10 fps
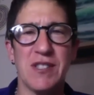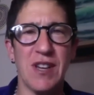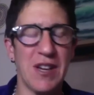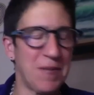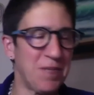
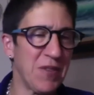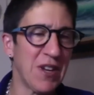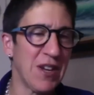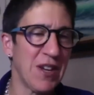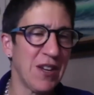
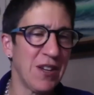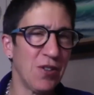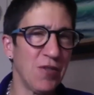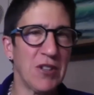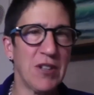You're a
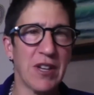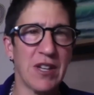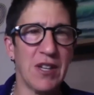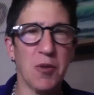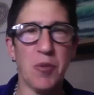very
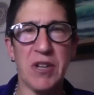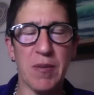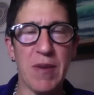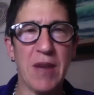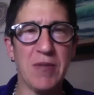lucky rabbinic
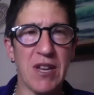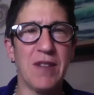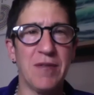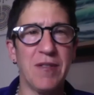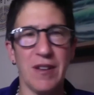mom to
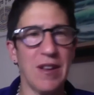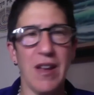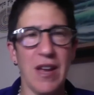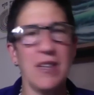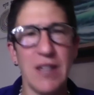have
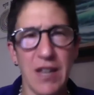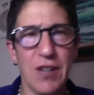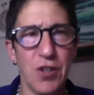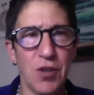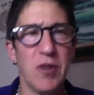any kid
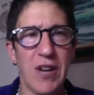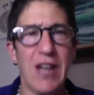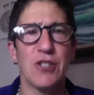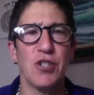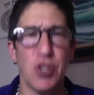who would
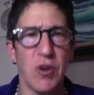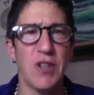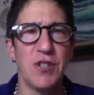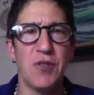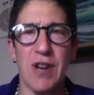actually join
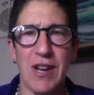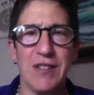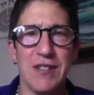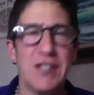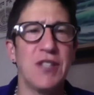you on a
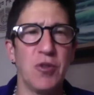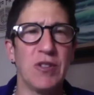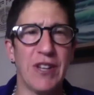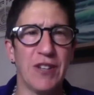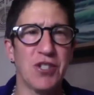Tikkun
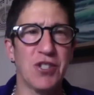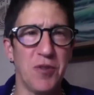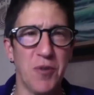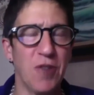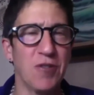Leil
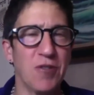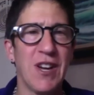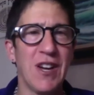Shavuot